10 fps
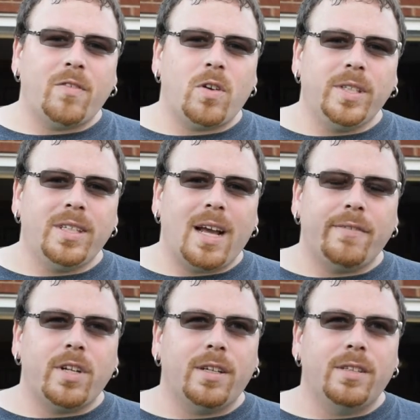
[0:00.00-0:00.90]
owned it,
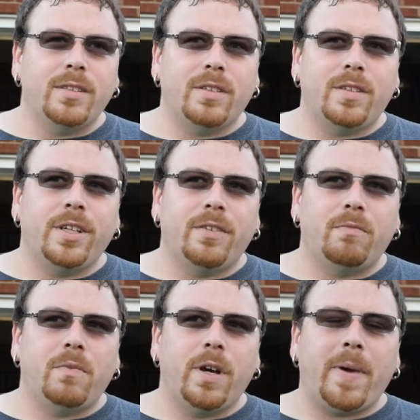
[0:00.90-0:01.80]
I've done the
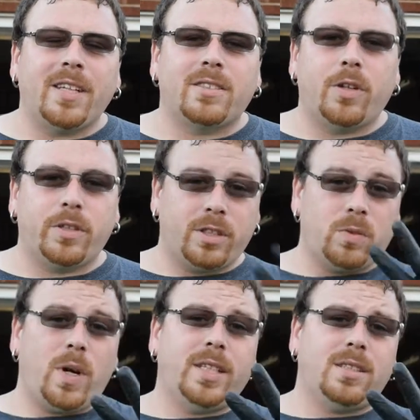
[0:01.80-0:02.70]
rear pads and rotors
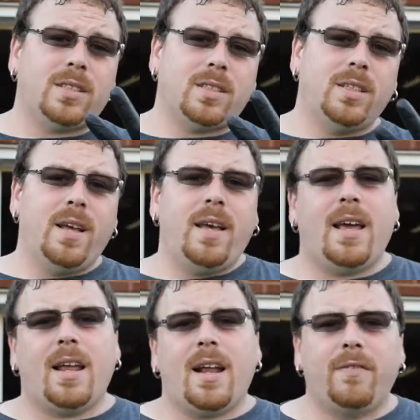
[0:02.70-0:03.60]
twice,
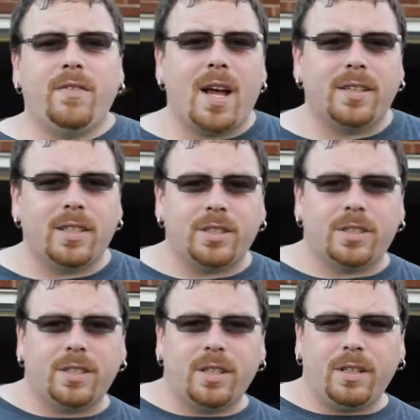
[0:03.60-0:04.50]
and I have not touched
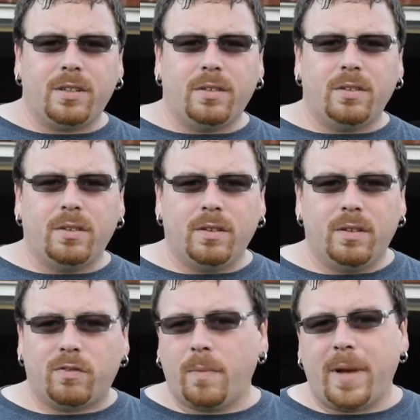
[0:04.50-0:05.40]
the
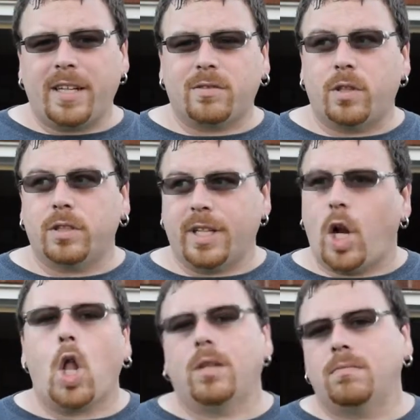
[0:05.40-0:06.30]
front pads and rotors at all.
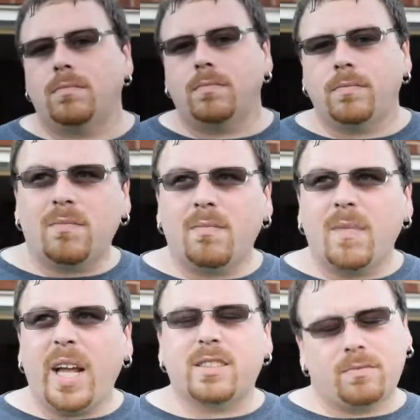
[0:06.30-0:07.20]

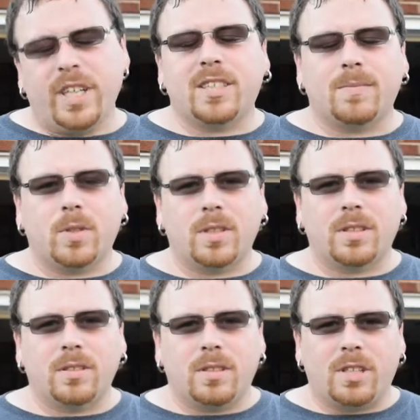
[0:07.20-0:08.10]
It's reasonable to
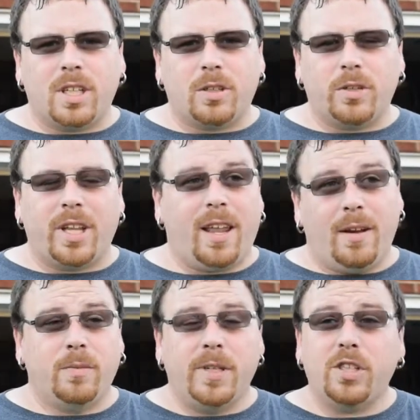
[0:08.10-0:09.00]
conclude that they
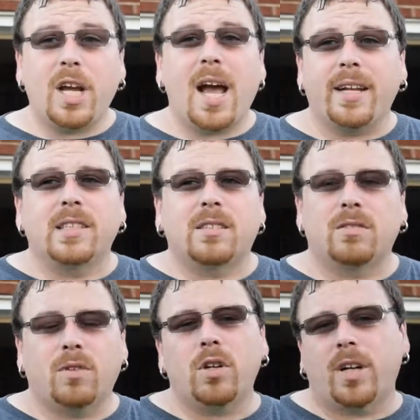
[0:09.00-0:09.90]
could be shot, and it's the
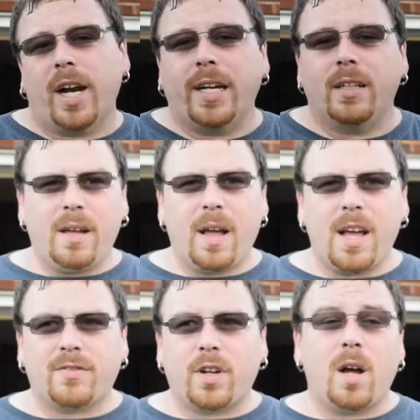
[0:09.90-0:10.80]
rotor right here.
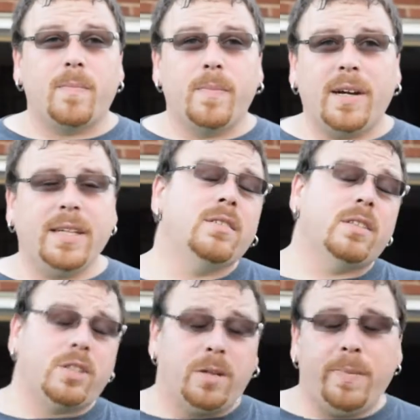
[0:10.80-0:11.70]
As for the hub and bearing,
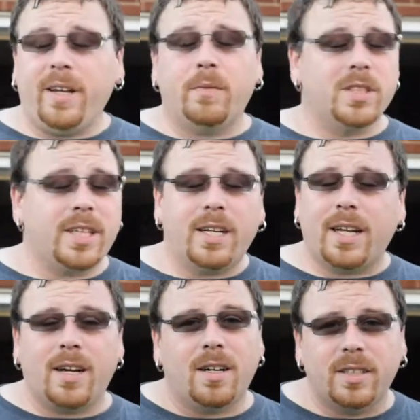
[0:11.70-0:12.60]
could be. Once again,
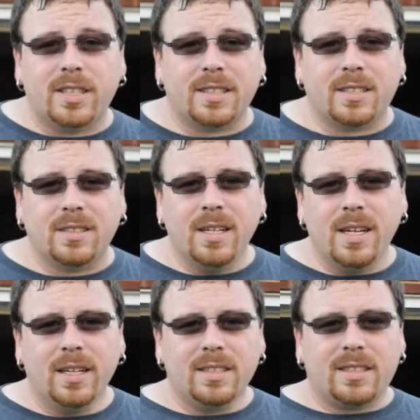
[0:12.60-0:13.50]
got
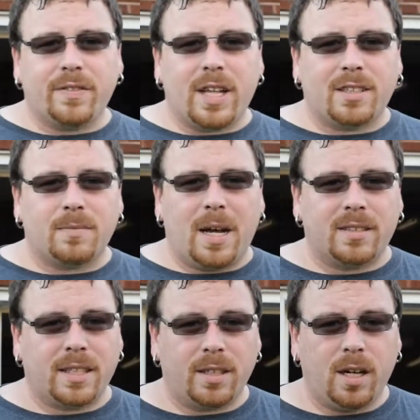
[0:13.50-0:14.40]
167,000 miles
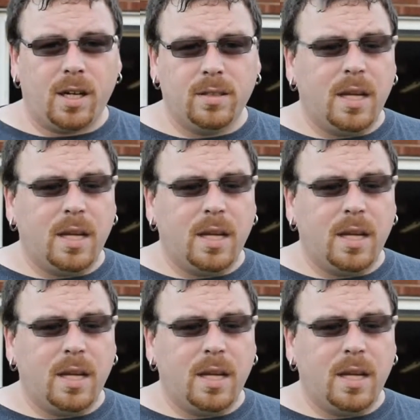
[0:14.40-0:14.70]
in the car.